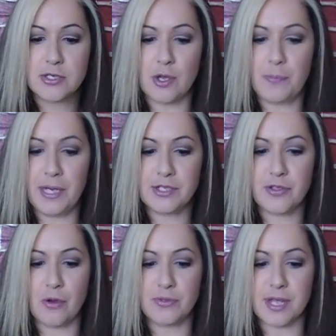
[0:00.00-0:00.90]
So I picked
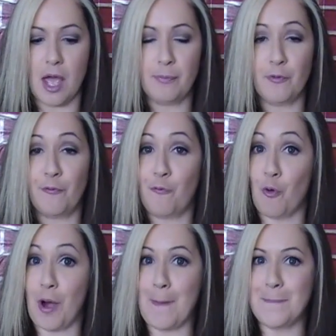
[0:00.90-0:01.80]
those up
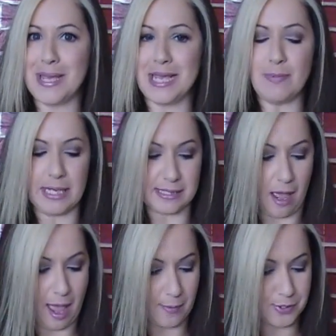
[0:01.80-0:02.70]
for me because
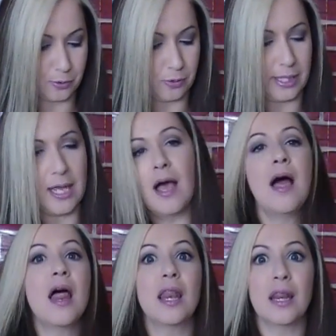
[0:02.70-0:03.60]
I absolutely
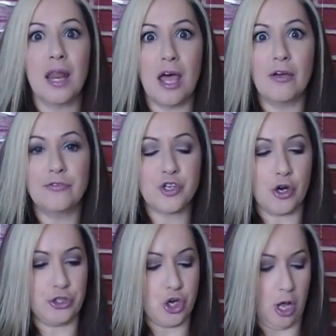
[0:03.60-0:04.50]
love
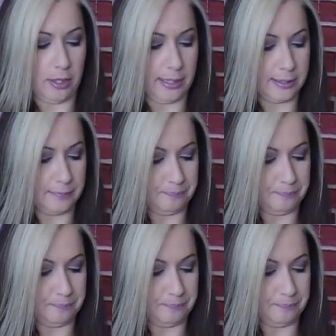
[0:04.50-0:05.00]
dark chocolate.